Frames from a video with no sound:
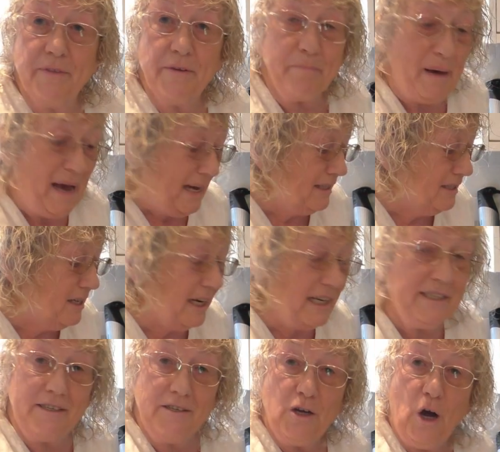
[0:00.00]
the pan
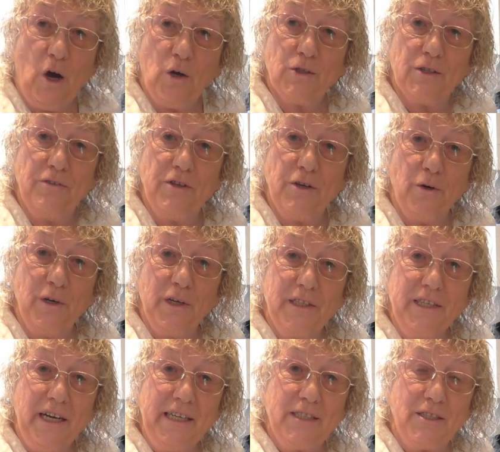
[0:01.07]
nice and hot and the oil
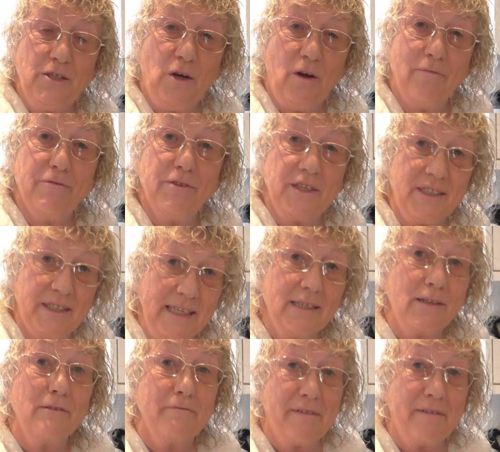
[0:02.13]
nice and hot for the sizzle